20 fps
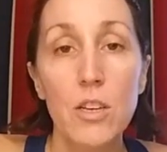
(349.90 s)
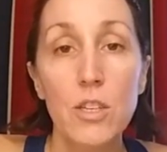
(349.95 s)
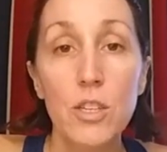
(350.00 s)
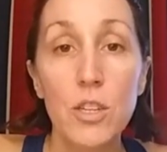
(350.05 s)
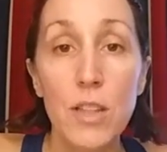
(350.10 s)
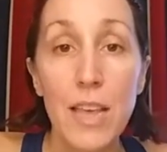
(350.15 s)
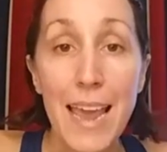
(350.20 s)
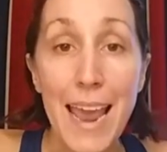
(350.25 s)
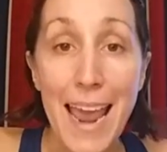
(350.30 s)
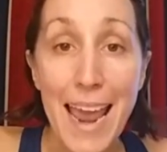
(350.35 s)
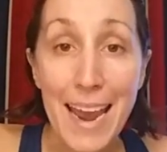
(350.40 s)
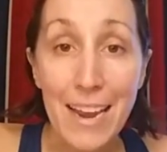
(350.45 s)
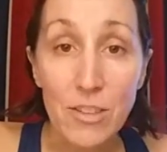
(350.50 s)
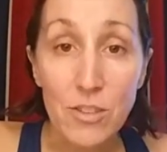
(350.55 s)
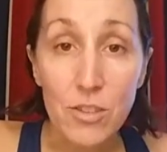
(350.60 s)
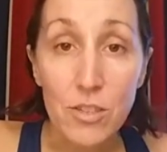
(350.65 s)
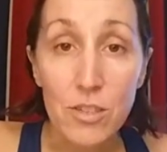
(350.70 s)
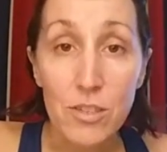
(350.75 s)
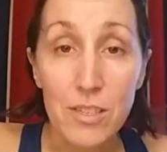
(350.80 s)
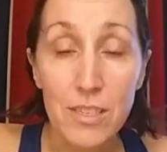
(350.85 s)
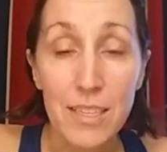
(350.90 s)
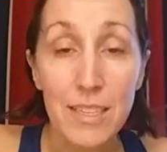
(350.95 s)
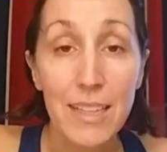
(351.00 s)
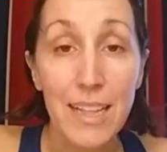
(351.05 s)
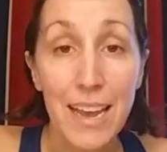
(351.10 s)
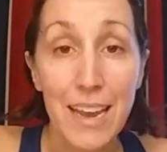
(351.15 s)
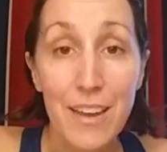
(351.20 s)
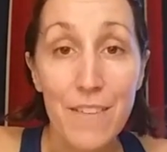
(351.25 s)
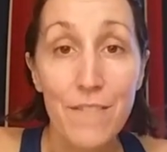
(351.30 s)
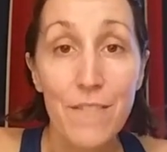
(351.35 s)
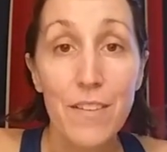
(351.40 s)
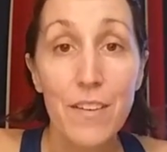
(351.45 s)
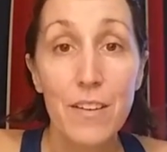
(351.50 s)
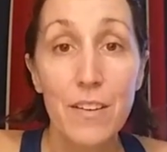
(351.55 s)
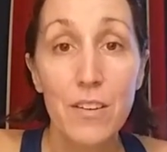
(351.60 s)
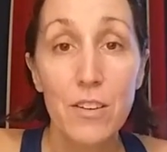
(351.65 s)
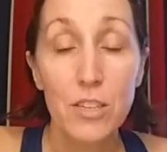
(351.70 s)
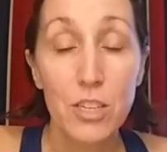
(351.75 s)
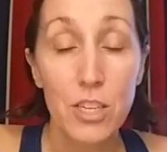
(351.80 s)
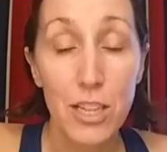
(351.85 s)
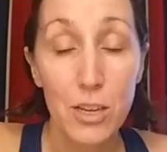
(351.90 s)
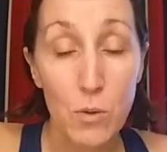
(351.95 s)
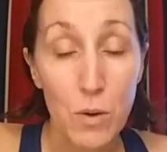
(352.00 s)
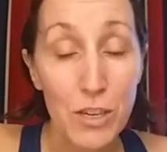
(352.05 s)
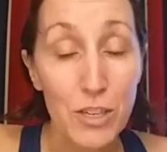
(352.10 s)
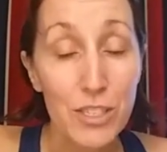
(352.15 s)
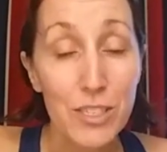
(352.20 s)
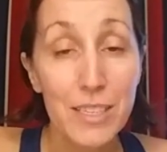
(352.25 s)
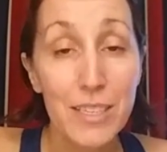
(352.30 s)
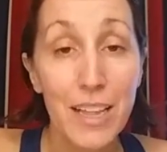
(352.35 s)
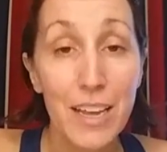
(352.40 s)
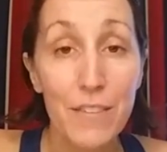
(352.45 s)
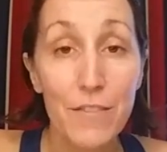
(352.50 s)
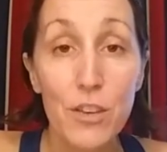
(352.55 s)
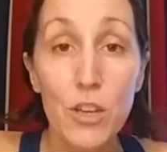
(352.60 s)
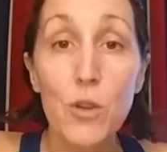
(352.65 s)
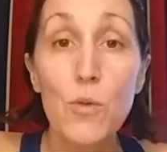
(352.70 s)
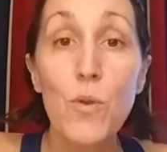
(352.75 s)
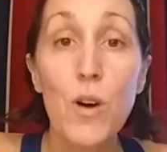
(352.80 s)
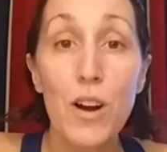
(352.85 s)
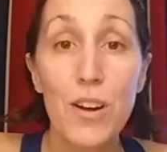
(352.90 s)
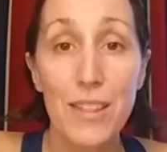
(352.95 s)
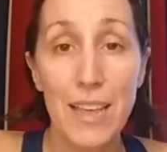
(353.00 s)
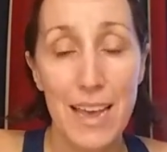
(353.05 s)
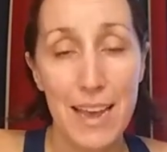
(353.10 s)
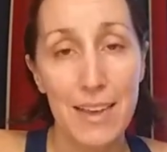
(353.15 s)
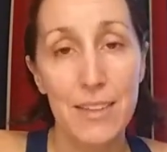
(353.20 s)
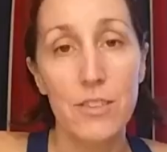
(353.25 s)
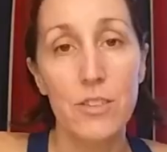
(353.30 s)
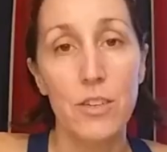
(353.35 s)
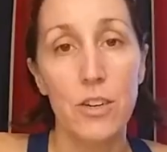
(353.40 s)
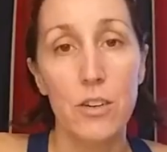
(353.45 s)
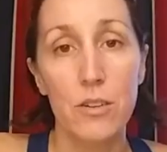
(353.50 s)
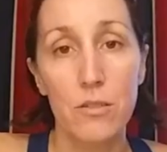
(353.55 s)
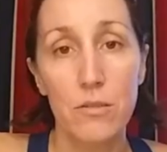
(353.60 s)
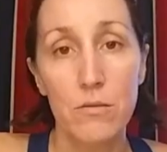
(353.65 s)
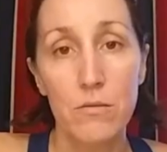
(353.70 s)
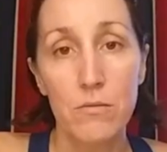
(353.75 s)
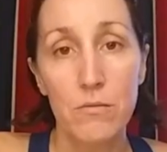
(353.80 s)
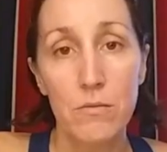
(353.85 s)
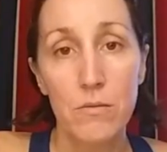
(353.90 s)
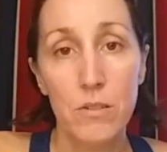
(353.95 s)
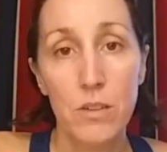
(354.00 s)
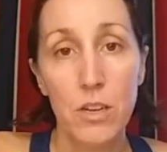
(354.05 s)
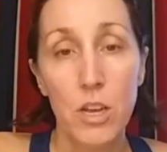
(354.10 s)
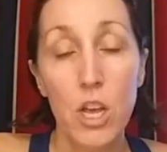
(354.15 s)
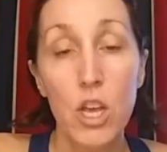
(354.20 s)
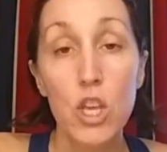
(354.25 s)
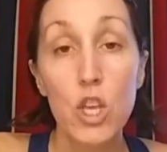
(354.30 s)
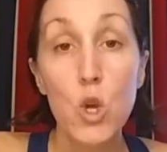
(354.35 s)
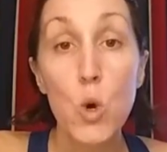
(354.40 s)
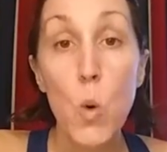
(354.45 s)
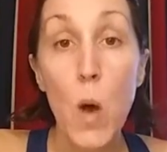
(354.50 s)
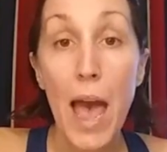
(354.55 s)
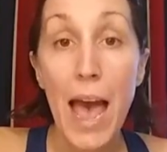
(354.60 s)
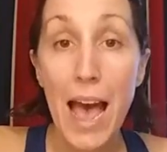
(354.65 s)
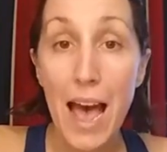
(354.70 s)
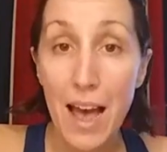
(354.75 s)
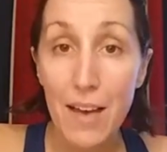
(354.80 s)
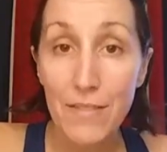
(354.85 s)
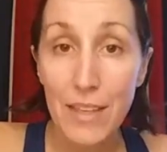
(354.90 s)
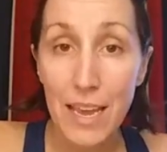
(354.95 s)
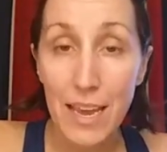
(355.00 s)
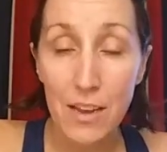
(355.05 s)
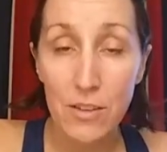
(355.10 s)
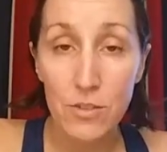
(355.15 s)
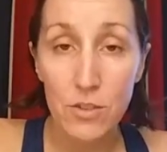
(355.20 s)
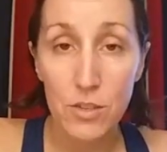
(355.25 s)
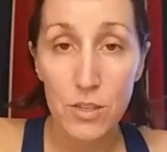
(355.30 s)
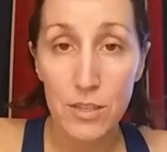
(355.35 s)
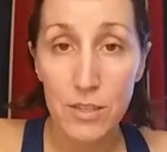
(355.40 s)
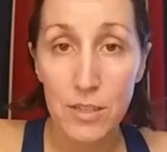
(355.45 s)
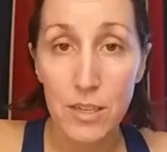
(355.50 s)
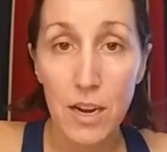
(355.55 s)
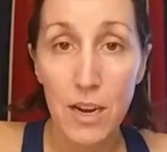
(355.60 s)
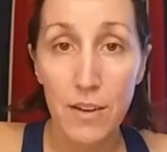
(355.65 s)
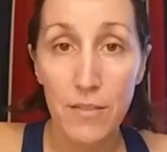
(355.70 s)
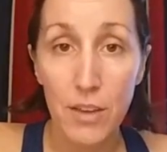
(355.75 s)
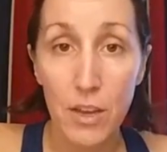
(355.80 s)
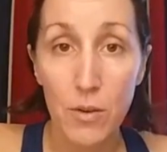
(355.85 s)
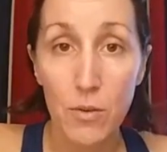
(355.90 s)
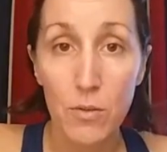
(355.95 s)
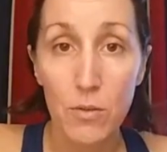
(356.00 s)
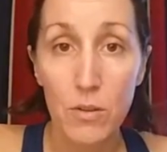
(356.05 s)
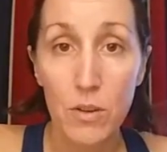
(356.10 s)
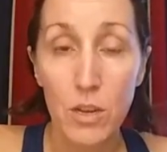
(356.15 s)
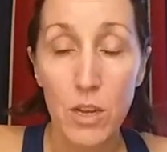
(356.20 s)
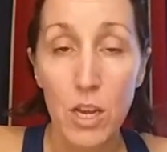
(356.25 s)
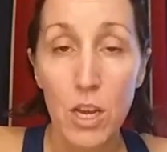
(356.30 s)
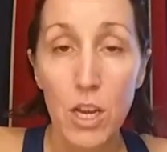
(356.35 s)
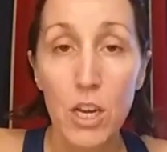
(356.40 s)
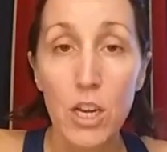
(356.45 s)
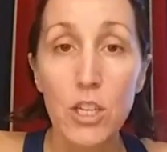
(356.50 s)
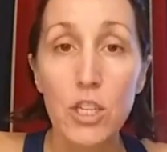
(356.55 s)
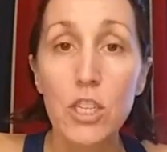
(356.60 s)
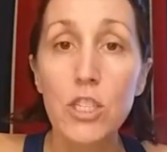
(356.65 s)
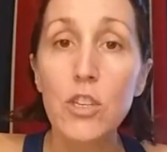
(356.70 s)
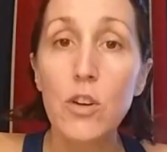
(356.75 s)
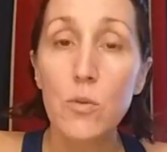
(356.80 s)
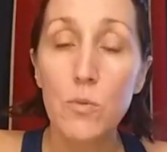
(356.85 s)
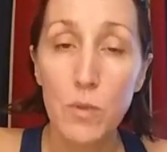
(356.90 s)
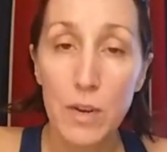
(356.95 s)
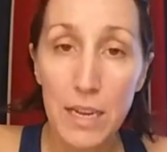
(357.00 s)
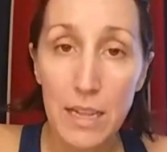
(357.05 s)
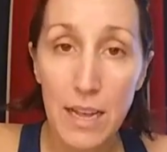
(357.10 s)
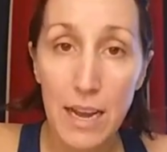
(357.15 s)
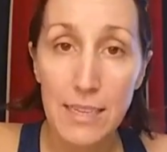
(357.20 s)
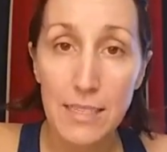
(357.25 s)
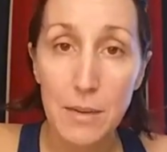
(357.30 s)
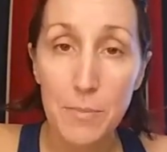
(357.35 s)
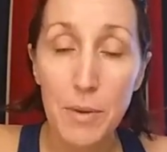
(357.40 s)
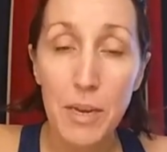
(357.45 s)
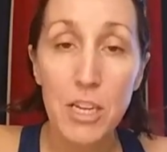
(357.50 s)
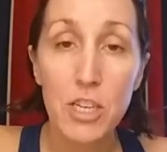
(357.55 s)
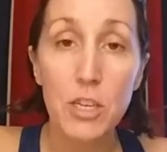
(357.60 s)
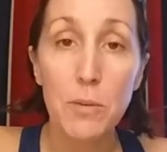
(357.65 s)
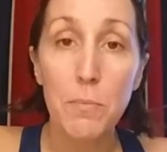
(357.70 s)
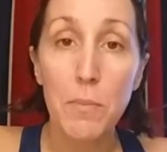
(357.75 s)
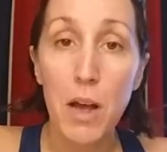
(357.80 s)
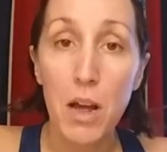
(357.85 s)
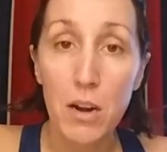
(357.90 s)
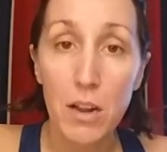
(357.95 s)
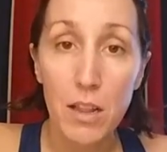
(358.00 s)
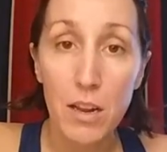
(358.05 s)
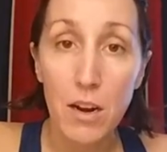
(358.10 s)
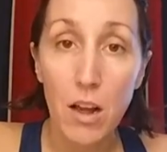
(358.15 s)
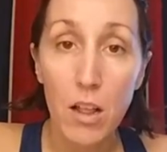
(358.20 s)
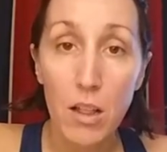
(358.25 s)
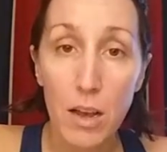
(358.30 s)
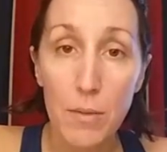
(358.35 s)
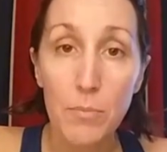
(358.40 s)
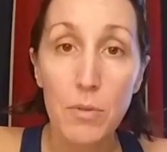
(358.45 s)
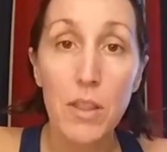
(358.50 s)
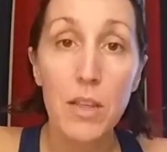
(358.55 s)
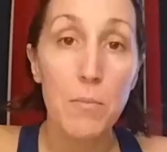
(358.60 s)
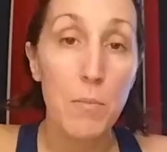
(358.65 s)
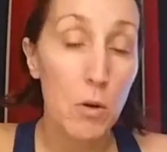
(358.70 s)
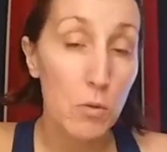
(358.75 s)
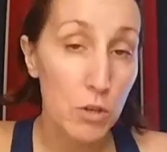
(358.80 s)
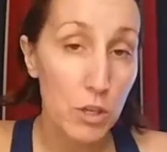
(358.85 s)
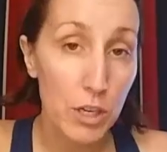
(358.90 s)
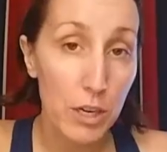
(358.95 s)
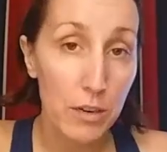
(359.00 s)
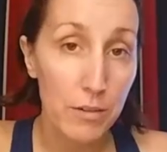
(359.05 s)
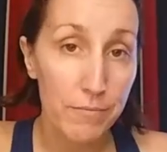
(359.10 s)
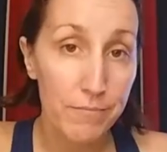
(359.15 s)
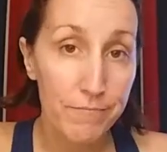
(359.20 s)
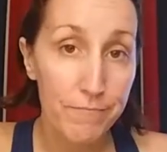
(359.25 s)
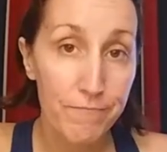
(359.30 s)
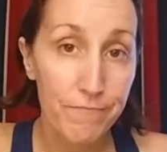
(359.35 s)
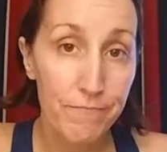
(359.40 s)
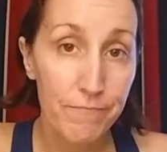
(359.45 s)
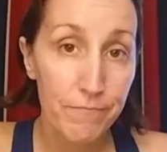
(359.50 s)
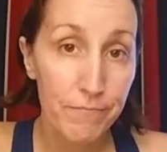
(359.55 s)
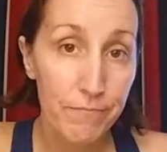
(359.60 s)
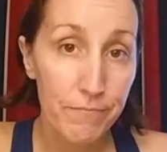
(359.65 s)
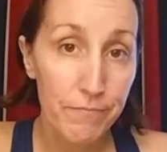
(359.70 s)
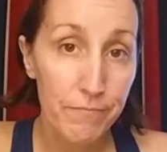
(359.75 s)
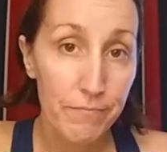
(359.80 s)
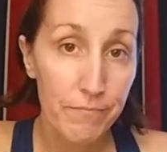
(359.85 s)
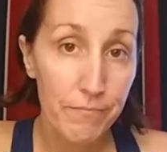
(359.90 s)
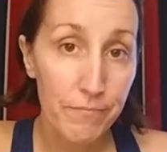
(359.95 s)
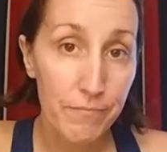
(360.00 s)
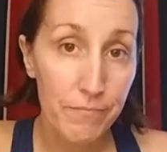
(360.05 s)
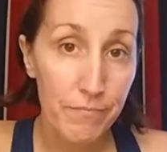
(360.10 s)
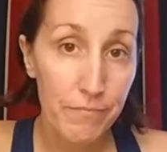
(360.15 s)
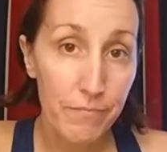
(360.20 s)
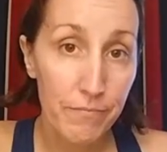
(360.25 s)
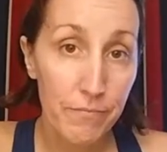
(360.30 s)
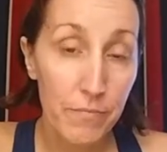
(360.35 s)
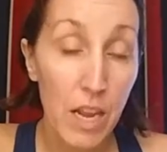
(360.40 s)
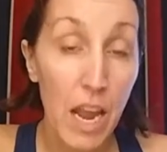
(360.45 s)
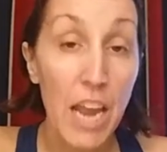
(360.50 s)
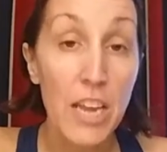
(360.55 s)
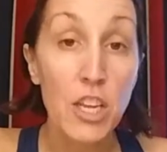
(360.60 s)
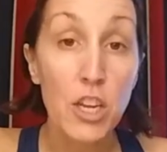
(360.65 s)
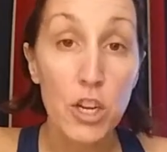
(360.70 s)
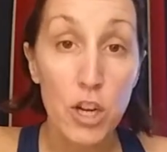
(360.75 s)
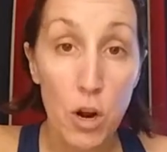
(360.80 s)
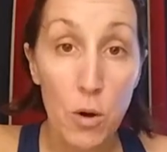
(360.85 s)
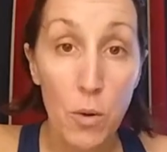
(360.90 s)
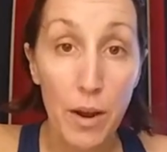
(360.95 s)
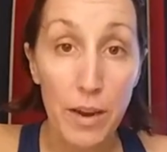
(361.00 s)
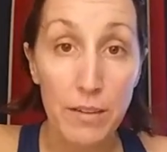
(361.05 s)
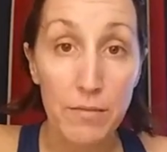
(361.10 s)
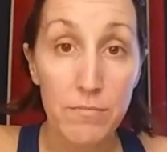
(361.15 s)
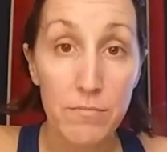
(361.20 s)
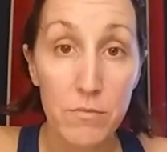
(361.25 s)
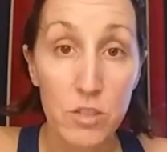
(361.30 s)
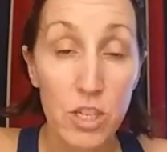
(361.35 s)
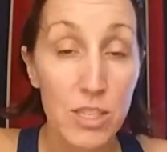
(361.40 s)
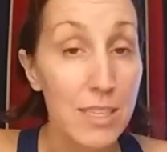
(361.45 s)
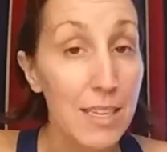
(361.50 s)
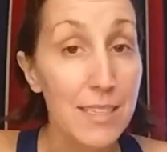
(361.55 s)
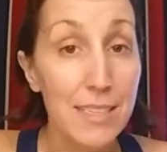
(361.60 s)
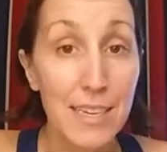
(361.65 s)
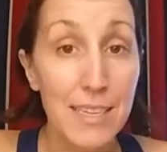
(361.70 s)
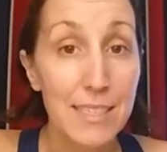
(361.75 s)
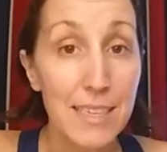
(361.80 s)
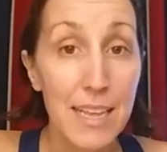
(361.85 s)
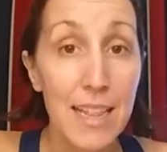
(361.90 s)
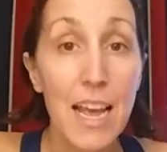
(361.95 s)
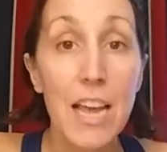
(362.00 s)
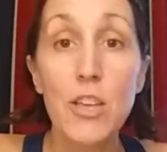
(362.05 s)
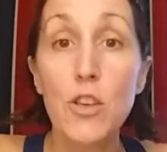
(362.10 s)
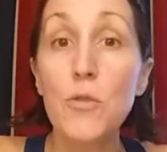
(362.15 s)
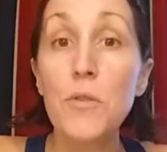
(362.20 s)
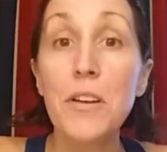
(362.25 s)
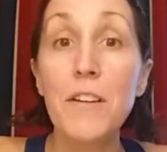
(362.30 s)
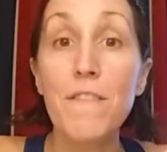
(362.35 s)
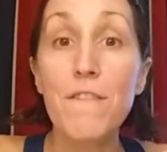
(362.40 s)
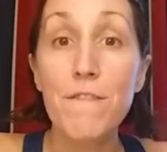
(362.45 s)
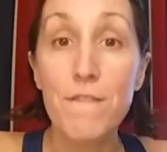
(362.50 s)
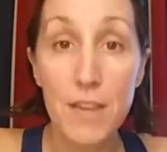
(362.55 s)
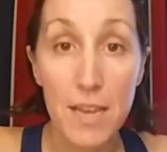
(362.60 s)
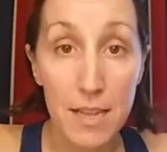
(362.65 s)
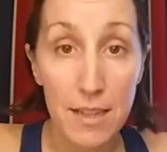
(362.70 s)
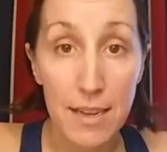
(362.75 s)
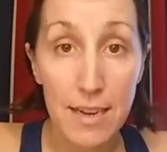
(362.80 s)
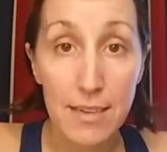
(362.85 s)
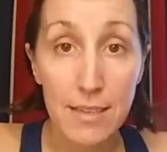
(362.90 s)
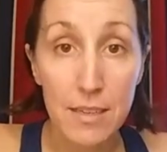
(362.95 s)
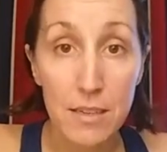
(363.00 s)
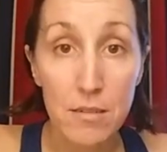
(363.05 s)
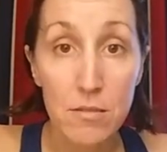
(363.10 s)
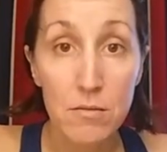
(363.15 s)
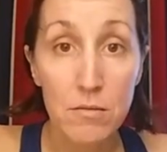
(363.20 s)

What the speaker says: To the answers in life, to the questions in life, you are the answer. You have the answers inside of you. You just don't realize it because you bottle it all up with emotion. And you know it. Just as I say that, you can feel it.